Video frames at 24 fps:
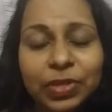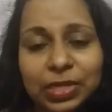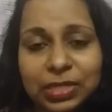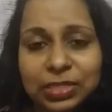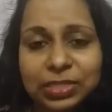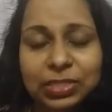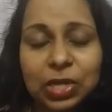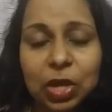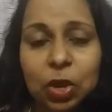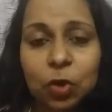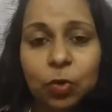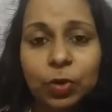
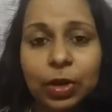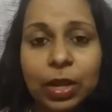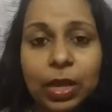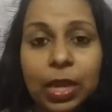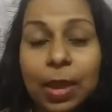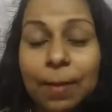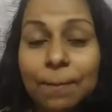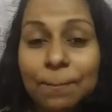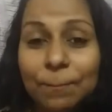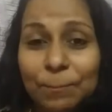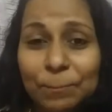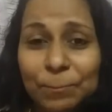discount
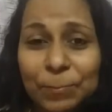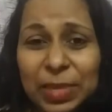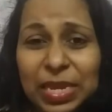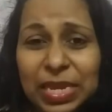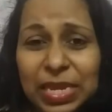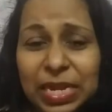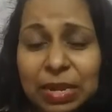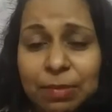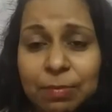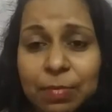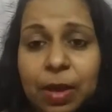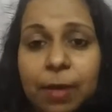
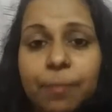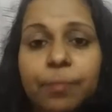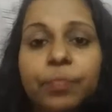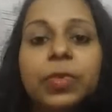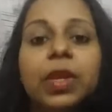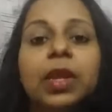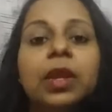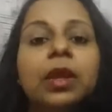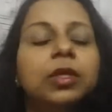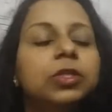minimum.